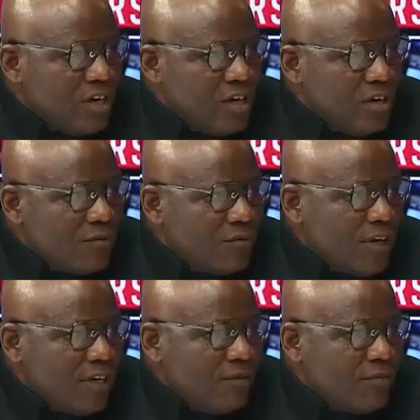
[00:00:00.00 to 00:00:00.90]
If
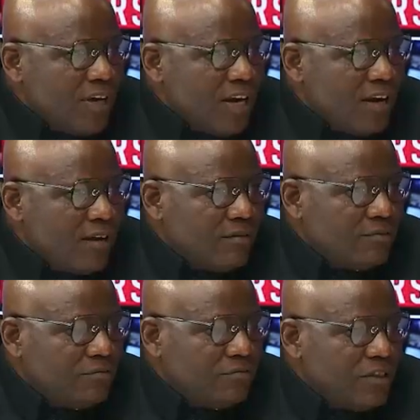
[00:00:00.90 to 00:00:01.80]
I
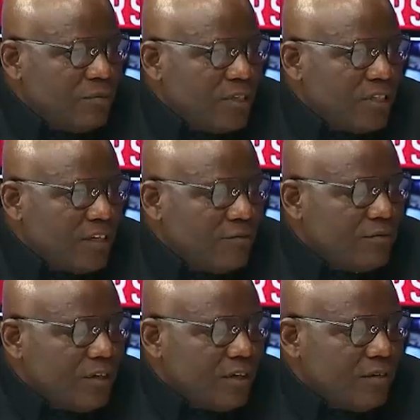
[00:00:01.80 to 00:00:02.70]
have limited
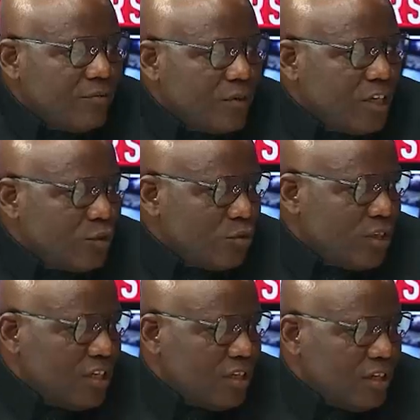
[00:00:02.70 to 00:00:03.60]
forex
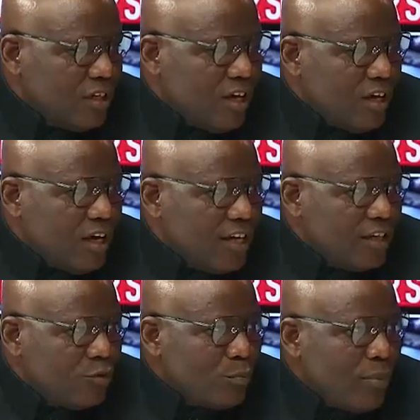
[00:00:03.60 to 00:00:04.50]
today, I
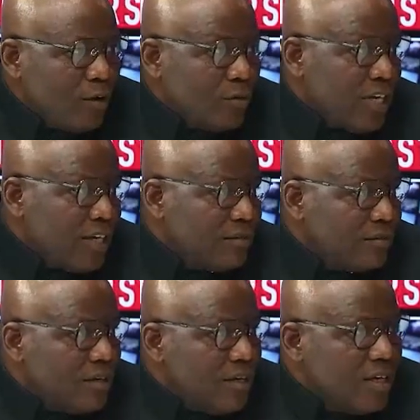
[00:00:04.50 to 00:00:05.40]
need to prioritize
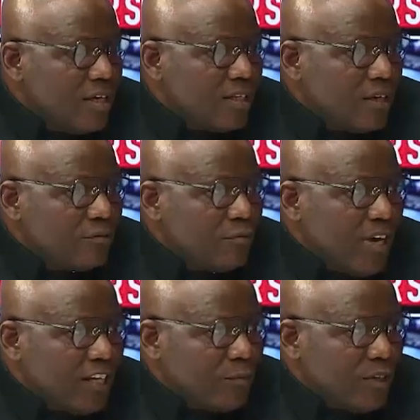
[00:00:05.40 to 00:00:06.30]
in terms of
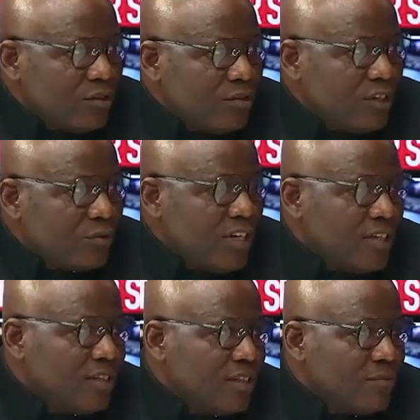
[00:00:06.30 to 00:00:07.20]
my expansion as well
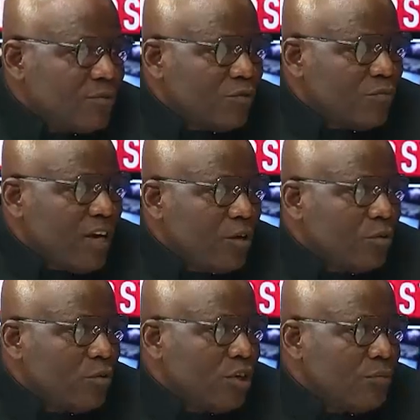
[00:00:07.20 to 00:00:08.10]
as in terms of my
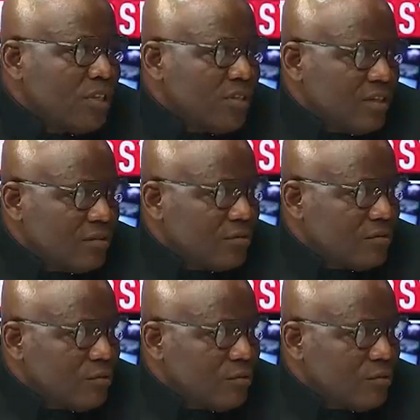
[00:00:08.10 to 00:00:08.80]
ongoing business.